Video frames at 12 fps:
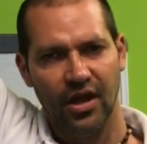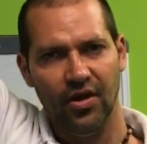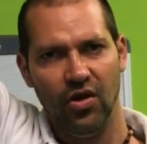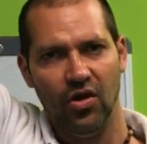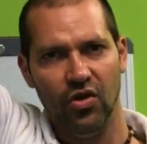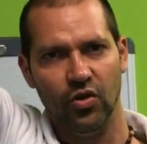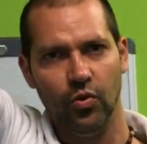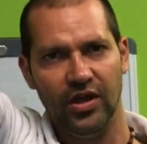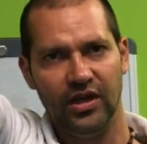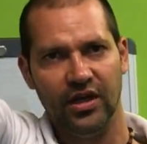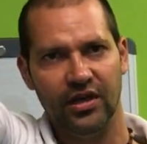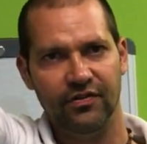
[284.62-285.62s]
and all the way
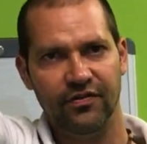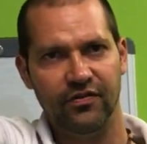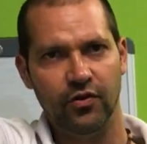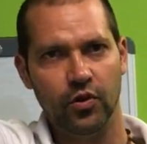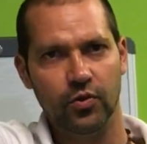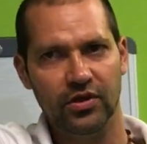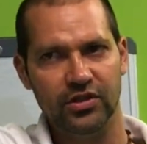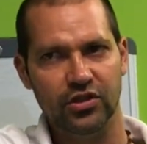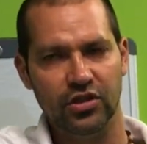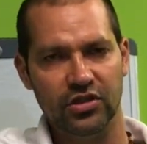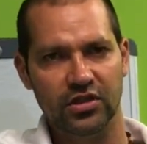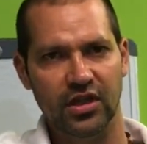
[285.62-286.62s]
kind of forward,
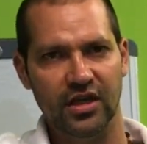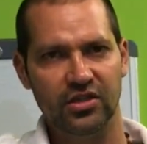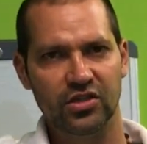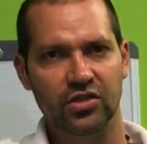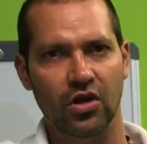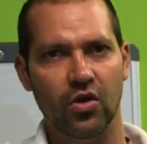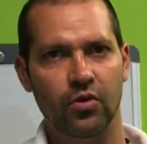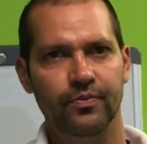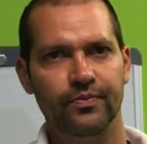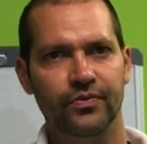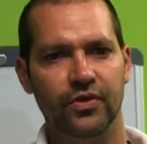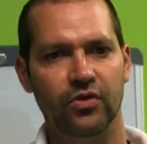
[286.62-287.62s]
just like so,
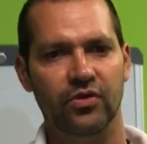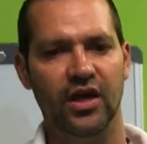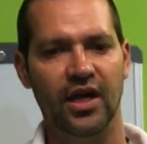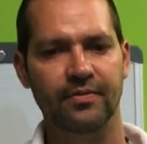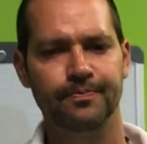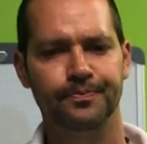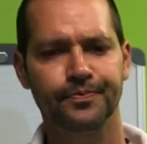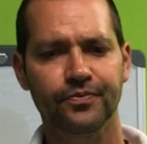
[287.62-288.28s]
okay?